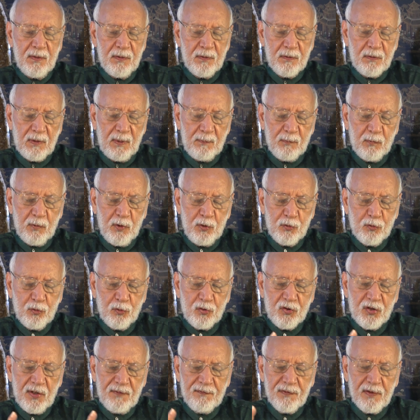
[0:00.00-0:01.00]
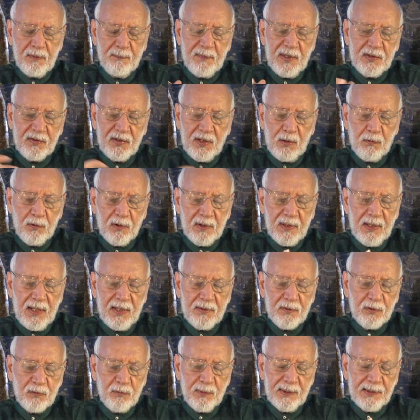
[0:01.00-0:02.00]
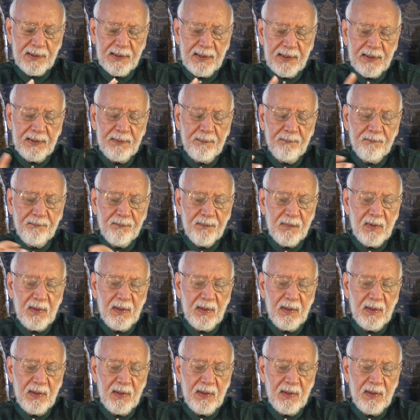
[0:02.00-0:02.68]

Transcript: So I'm going to shuffle my tarot cards quickly.